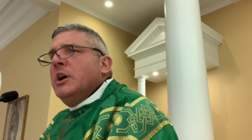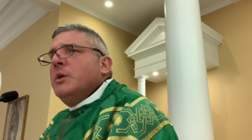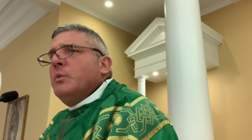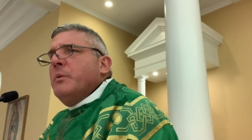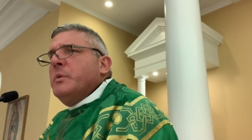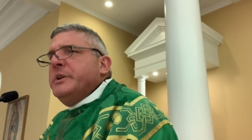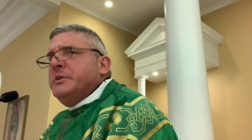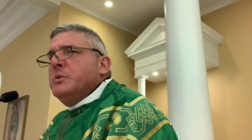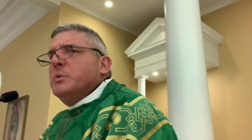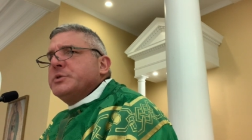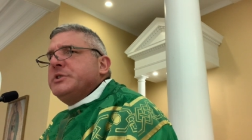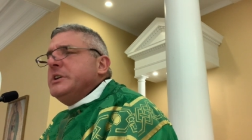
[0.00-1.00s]
When we do,
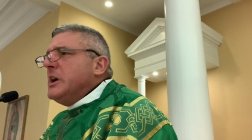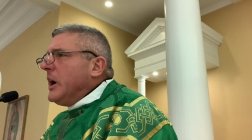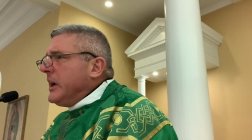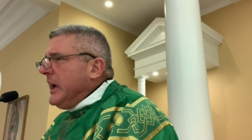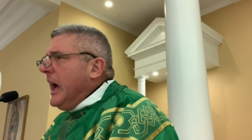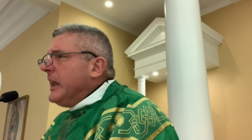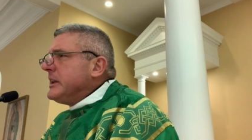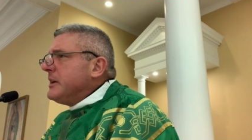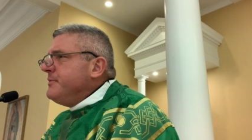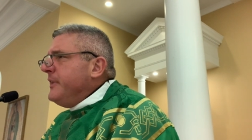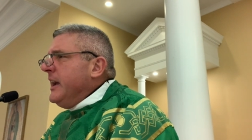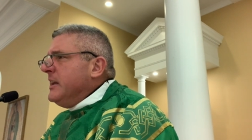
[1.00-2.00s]
we'll see our
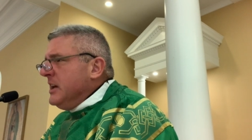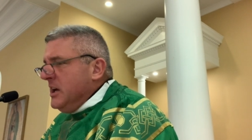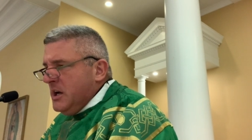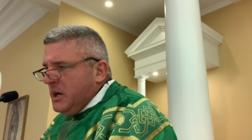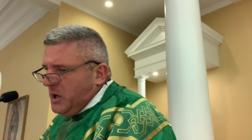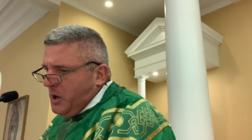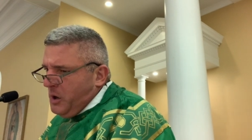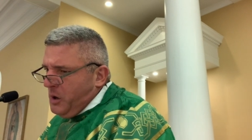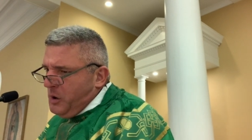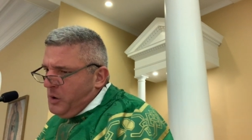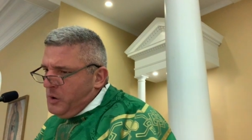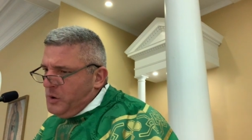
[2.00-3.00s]
Catholic faith and
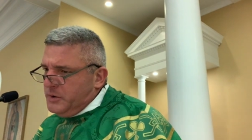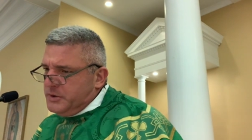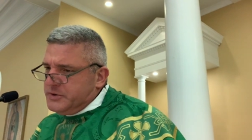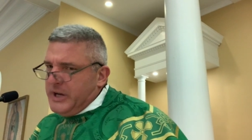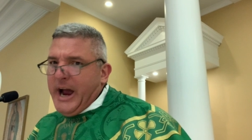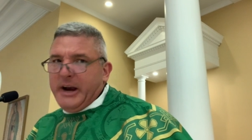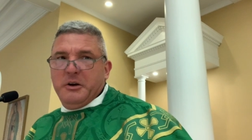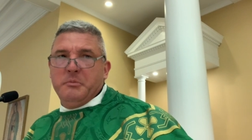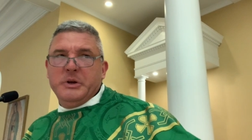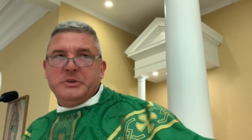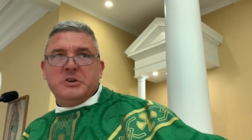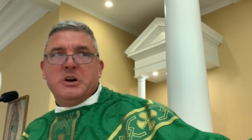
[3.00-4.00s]
all the
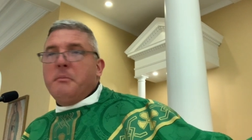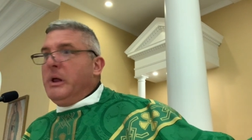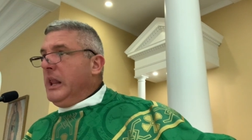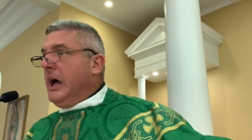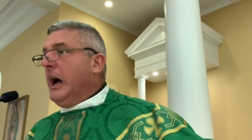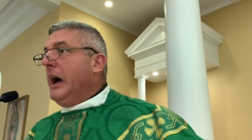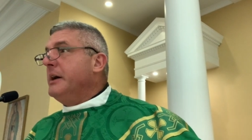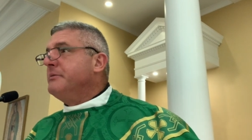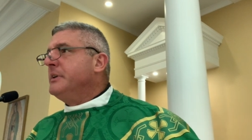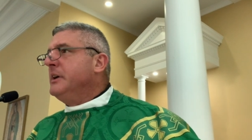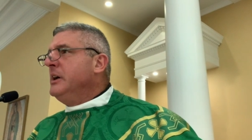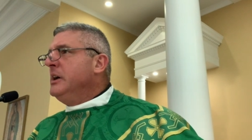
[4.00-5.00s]
sacraments come alive
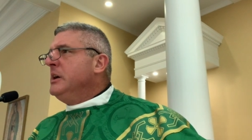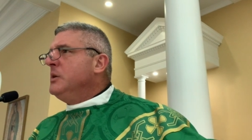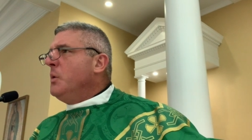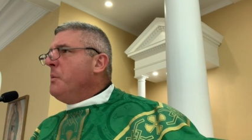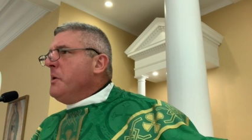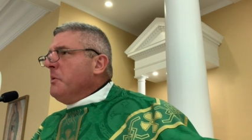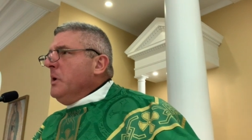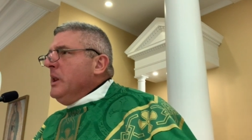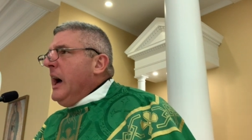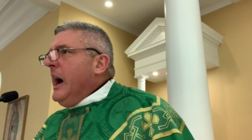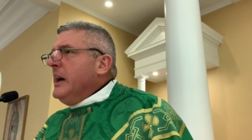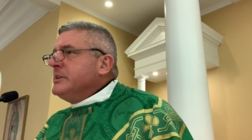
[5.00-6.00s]
when we
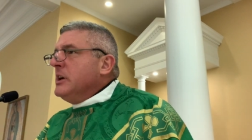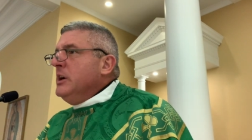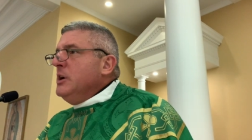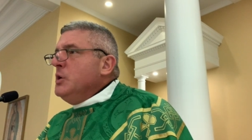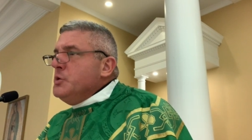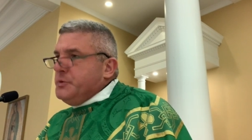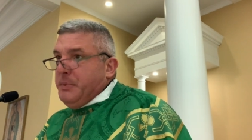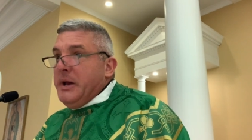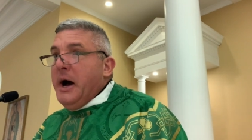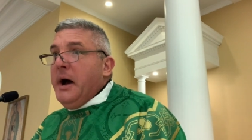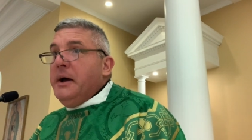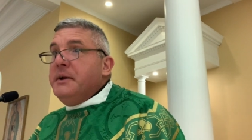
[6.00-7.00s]
realize who's
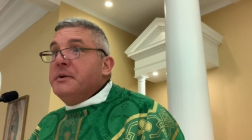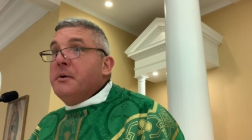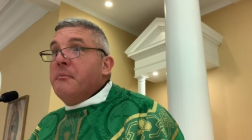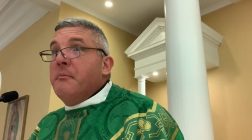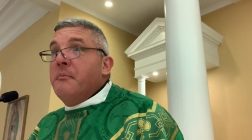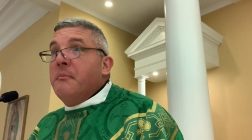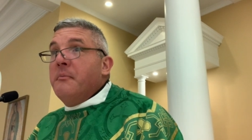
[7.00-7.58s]
behind them.